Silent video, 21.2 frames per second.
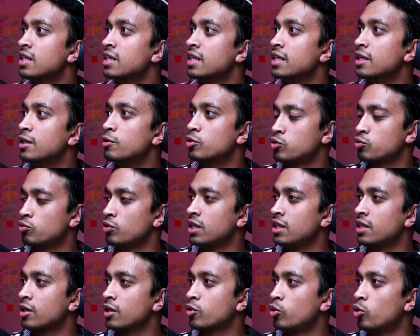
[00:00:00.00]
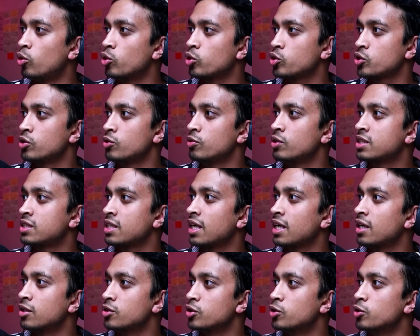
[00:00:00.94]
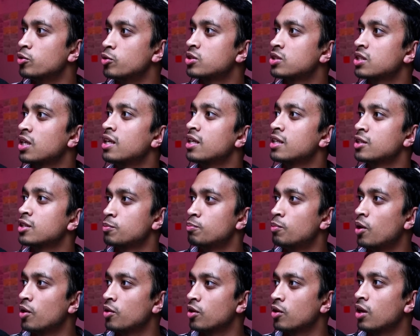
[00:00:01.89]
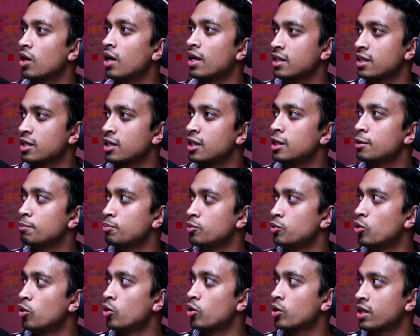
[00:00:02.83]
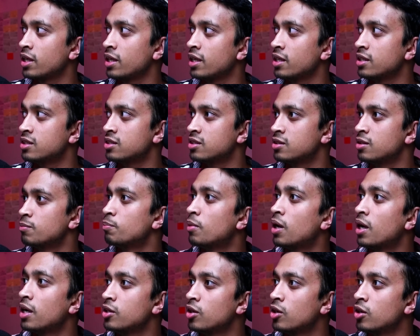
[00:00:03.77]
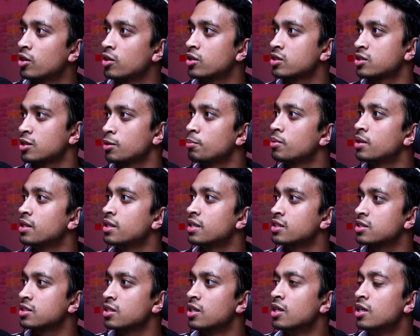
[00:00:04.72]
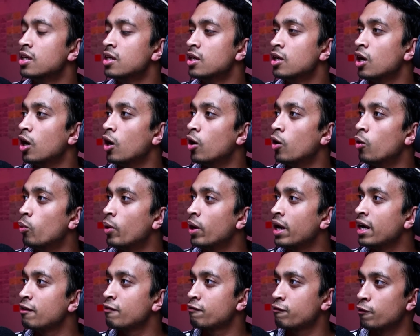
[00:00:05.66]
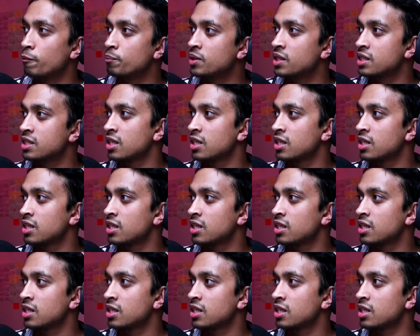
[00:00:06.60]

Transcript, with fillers: it was really a cautionary tale you know he's telling his mother like keep your kids the my younger siblings away from this